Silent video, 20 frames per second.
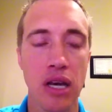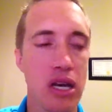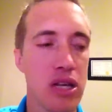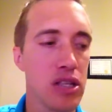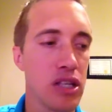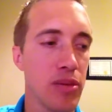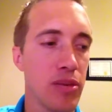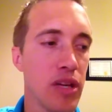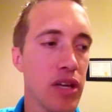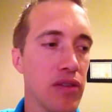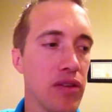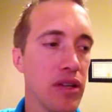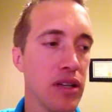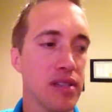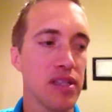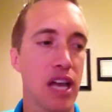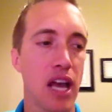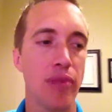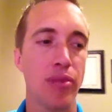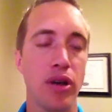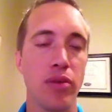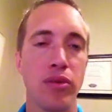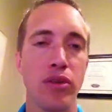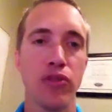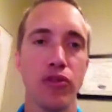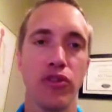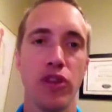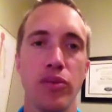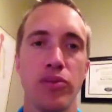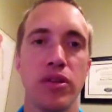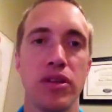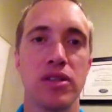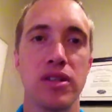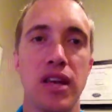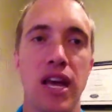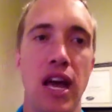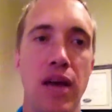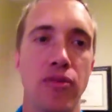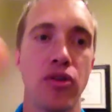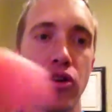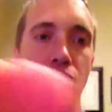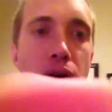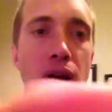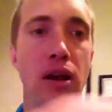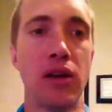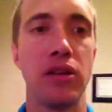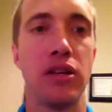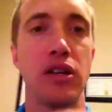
So let me give you an example. I'm going to flip this camera around